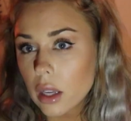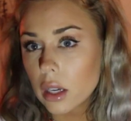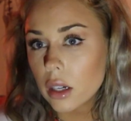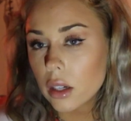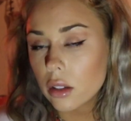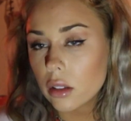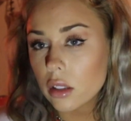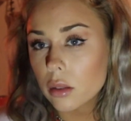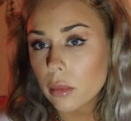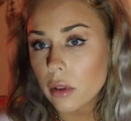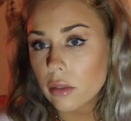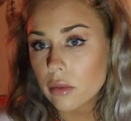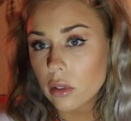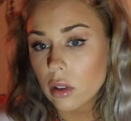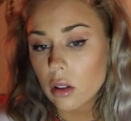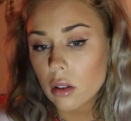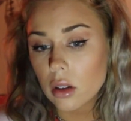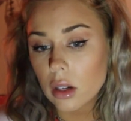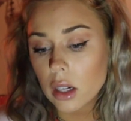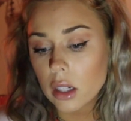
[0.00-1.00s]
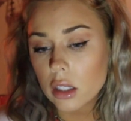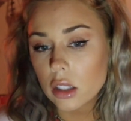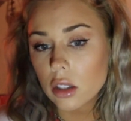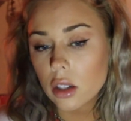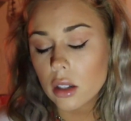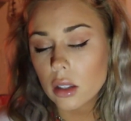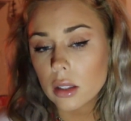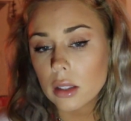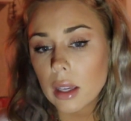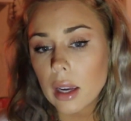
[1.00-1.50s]
I need to use my phone and it's
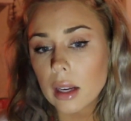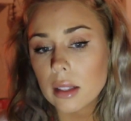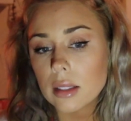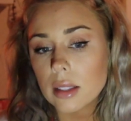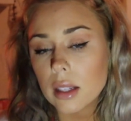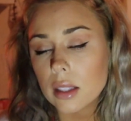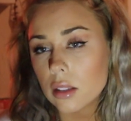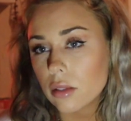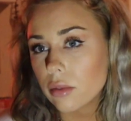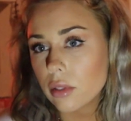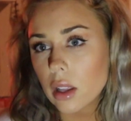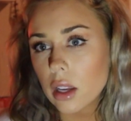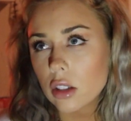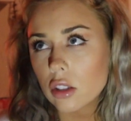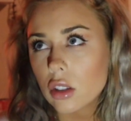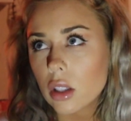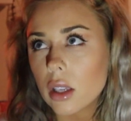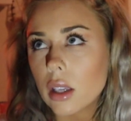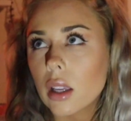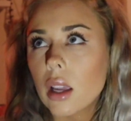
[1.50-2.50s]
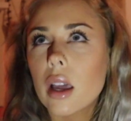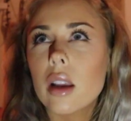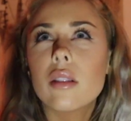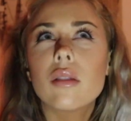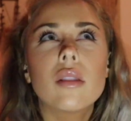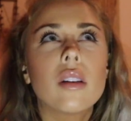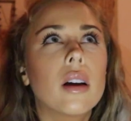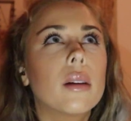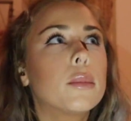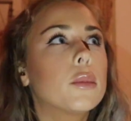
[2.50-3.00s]
currently acting as a flashlight.
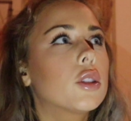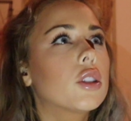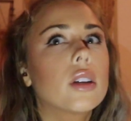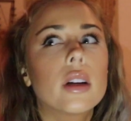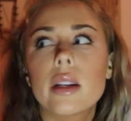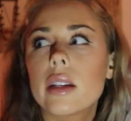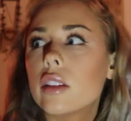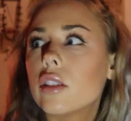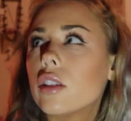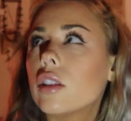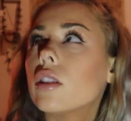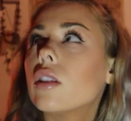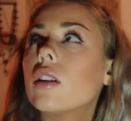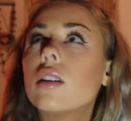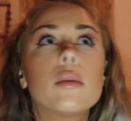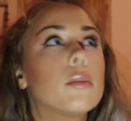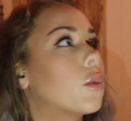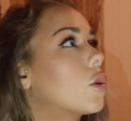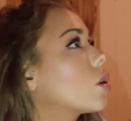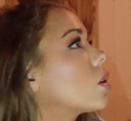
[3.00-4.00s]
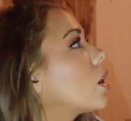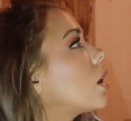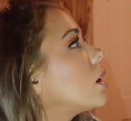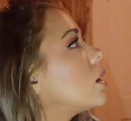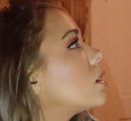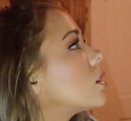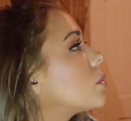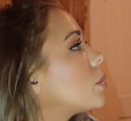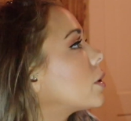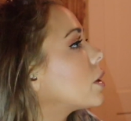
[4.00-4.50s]
I'm sure I could turn on more
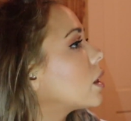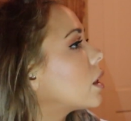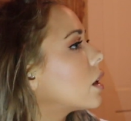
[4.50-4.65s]
lights, but